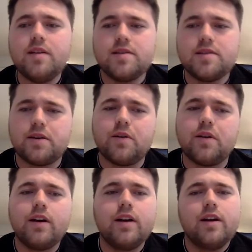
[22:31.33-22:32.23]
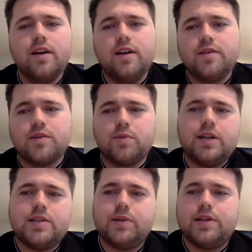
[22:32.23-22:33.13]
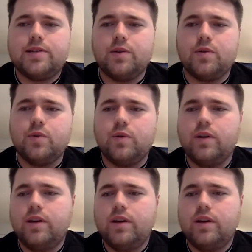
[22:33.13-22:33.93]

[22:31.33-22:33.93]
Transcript: So 2022,